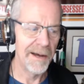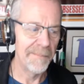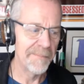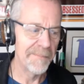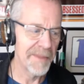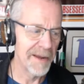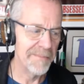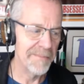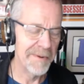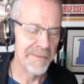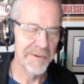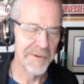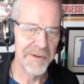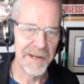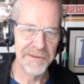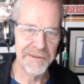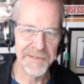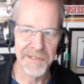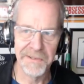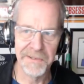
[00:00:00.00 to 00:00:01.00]
remember when I
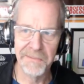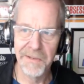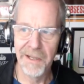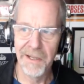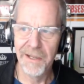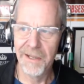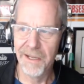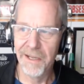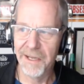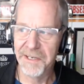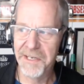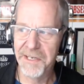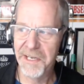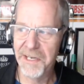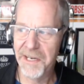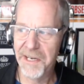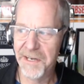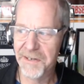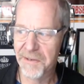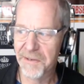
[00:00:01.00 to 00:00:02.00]
was a
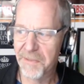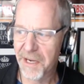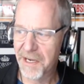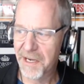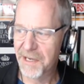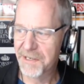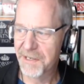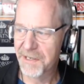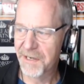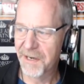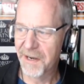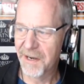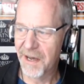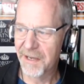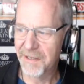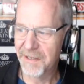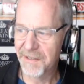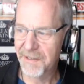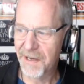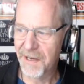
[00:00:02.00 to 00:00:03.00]
teenager, my cousin and I
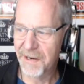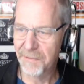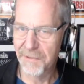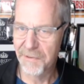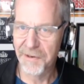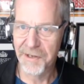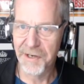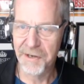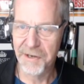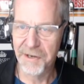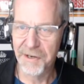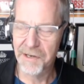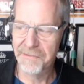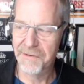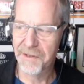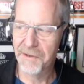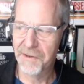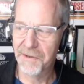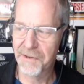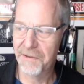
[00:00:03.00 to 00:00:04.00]
decided we were going to cook for the
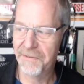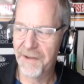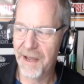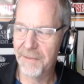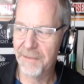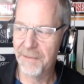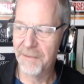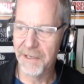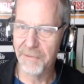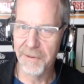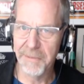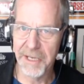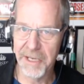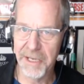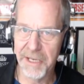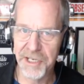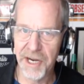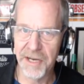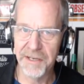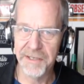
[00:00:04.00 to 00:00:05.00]
whole family, and we made
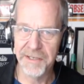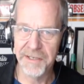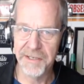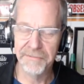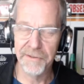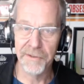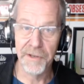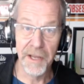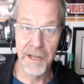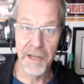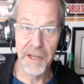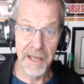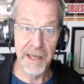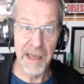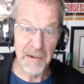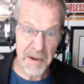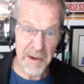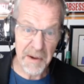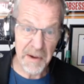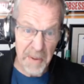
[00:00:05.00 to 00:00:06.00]
Chinese food. And
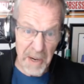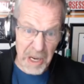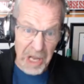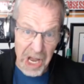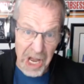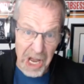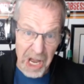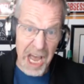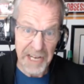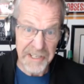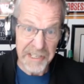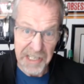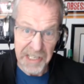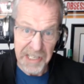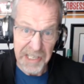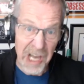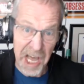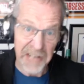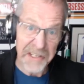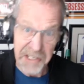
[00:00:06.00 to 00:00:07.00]
we put lots and
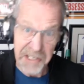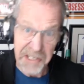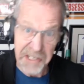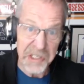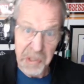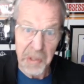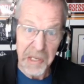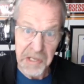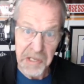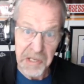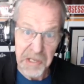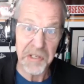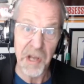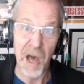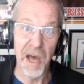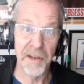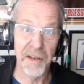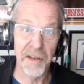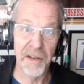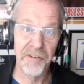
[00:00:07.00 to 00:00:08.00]
lots of soy
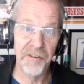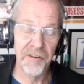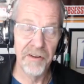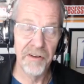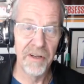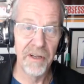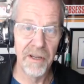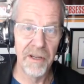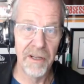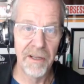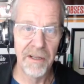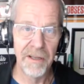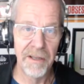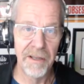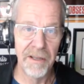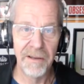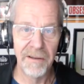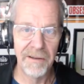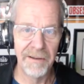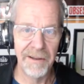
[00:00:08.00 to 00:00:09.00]
sauce.
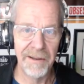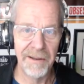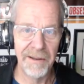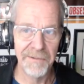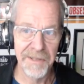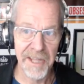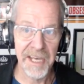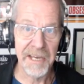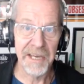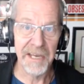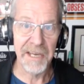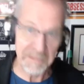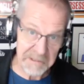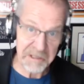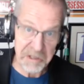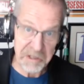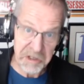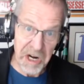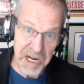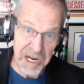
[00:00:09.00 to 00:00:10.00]
And we're thinking, this is
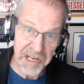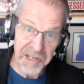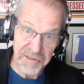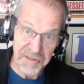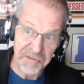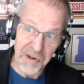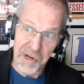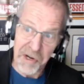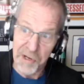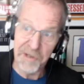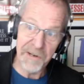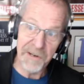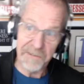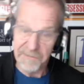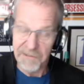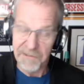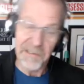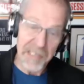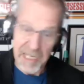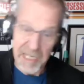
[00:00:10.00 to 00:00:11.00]
Chinese food, and
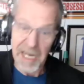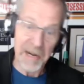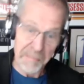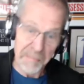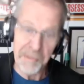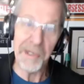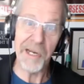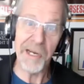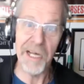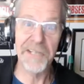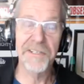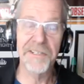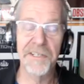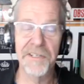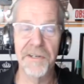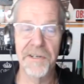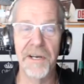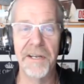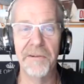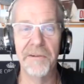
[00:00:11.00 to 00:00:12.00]
you got to put lots of soy.
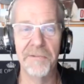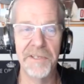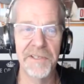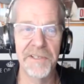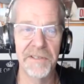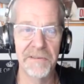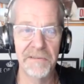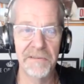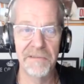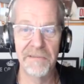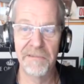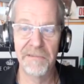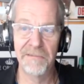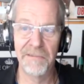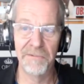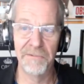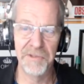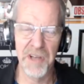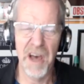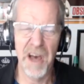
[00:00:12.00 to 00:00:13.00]
And it was
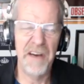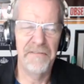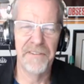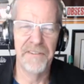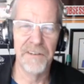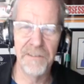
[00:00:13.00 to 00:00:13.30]
awful.